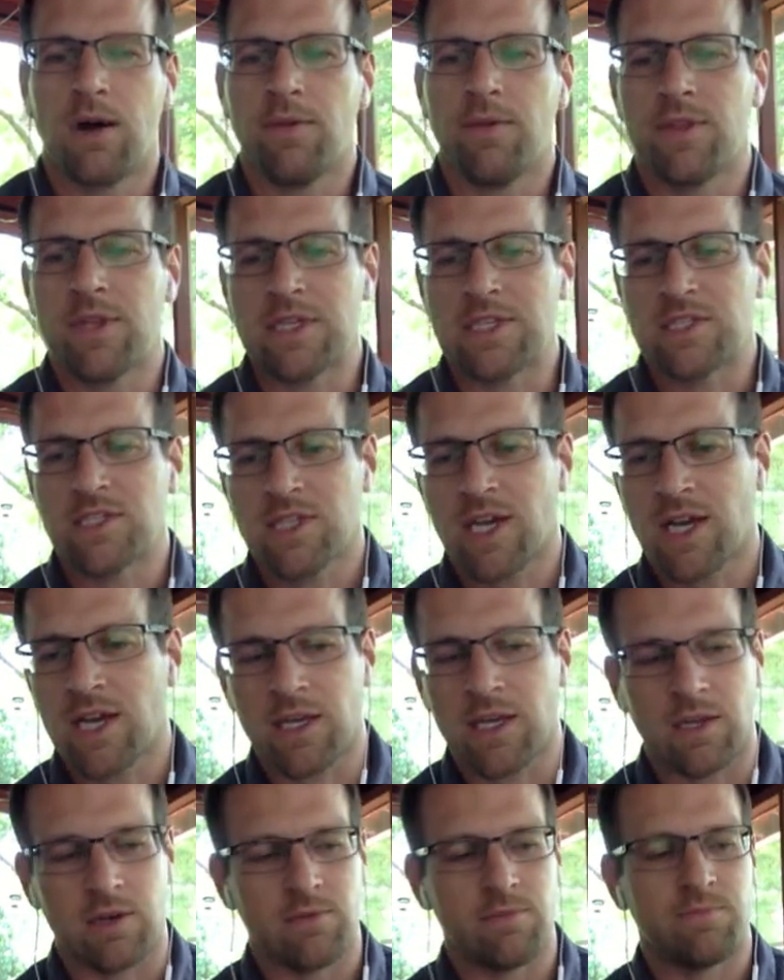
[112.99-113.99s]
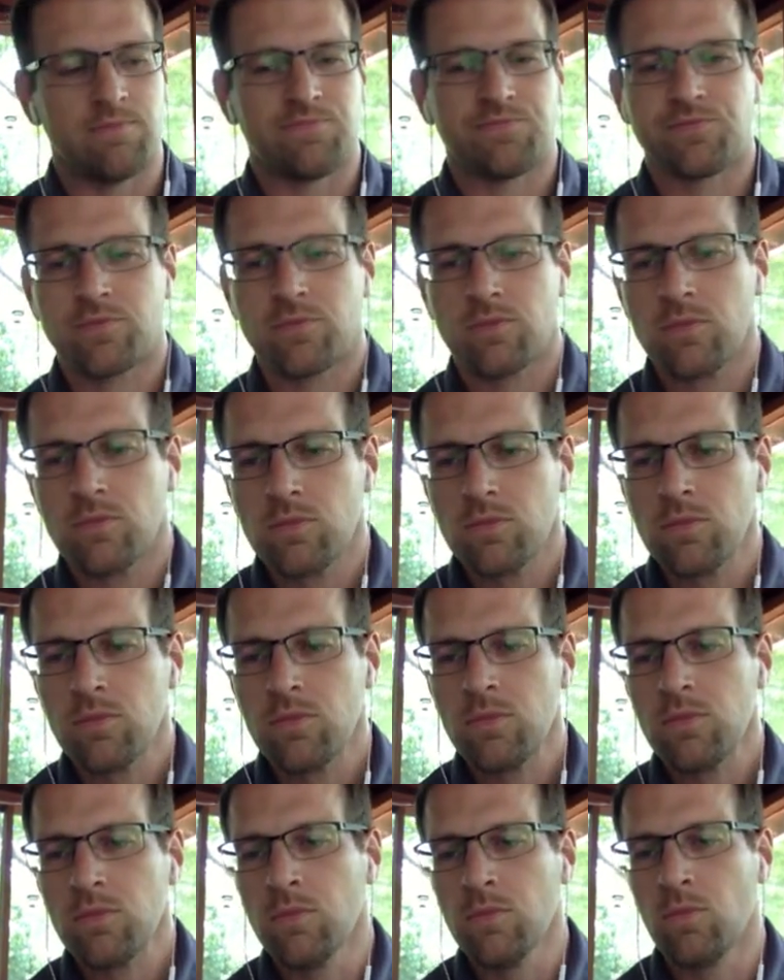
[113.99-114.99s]
The second
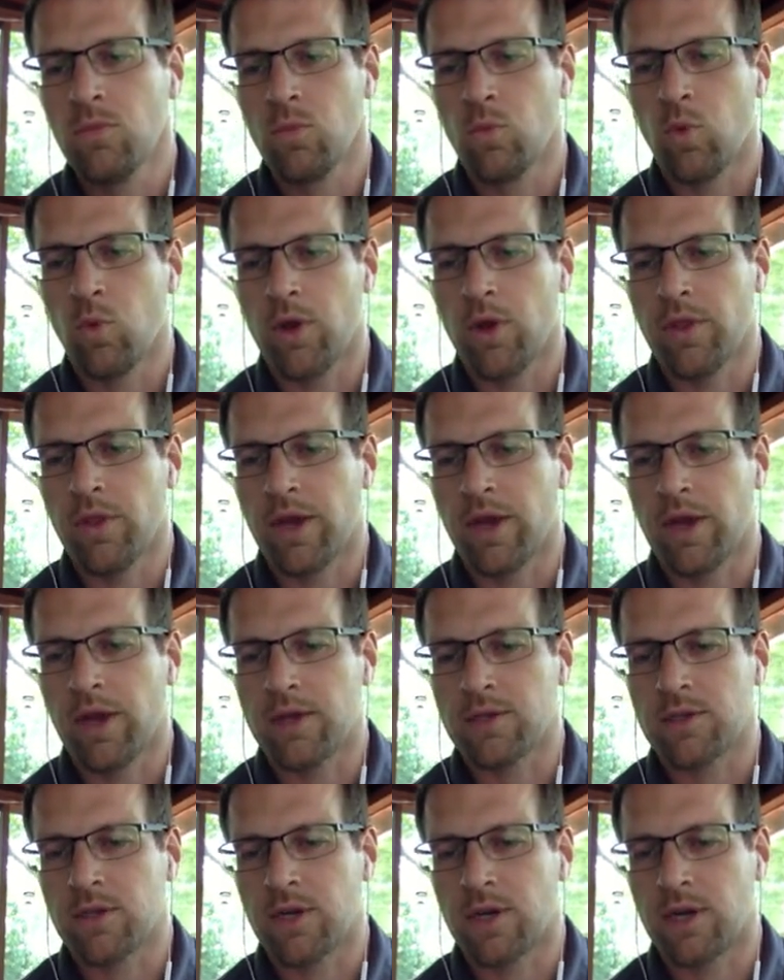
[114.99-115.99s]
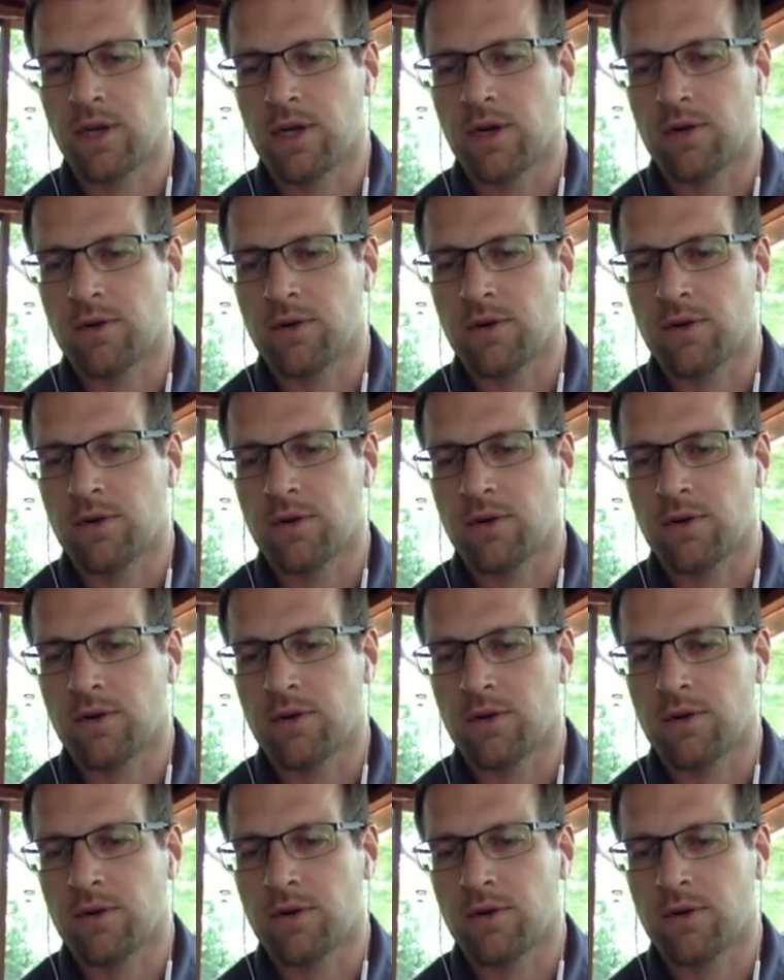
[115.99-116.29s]
one that I'm